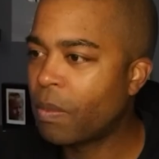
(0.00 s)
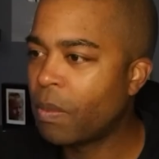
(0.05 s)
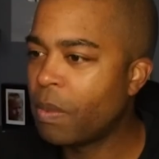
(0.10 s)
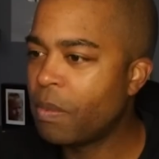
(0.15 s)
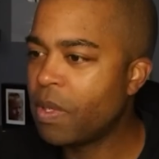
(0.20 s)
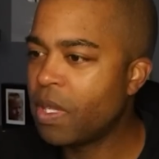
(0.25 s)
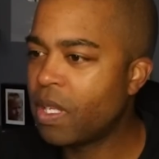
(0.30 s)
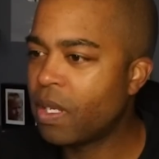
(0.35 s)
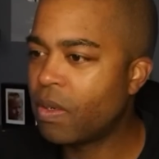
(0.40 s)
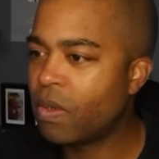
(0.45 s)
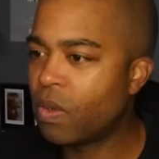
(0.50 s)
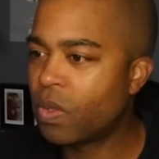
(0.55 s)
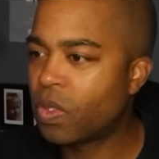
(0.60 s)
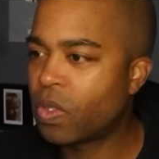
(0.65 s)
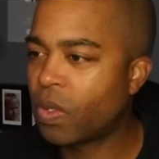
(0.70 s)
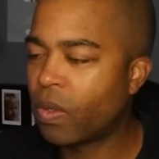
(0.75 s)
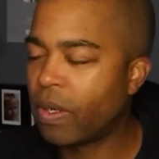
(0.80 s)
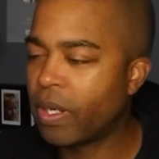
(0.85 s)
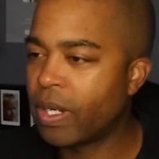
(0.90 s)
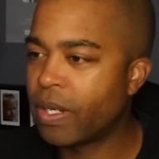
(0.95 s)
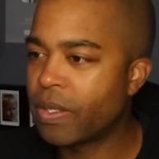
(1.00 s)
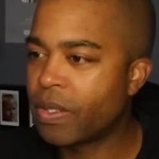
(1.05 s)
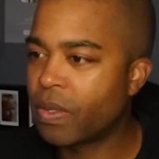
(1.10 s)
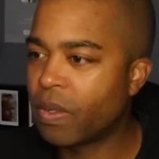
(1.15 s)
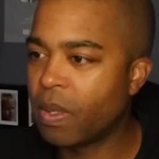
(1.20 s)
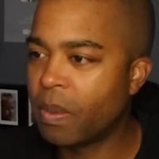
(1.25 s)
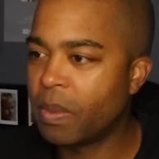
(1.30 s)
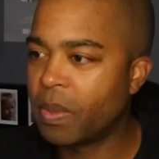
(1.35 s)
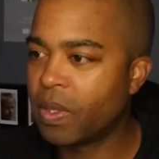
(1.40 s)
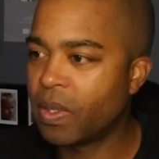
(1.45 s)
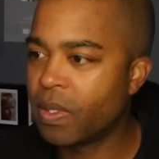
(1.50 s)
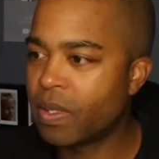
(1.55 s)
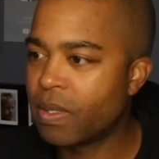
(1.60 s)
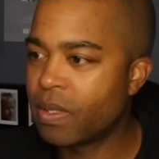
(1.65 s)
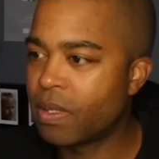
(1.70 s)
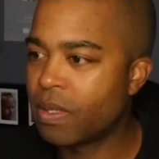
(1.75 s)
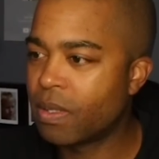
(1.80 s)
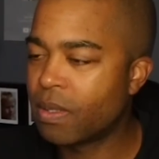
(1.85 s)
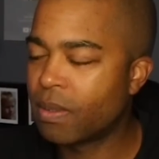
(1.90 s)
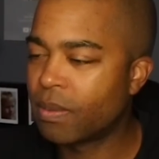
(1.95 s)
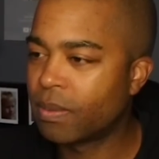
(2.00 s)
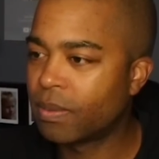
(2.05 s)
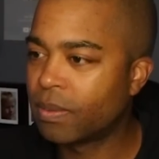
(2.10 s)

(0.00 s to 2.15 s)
Maybe they're notorious criminals.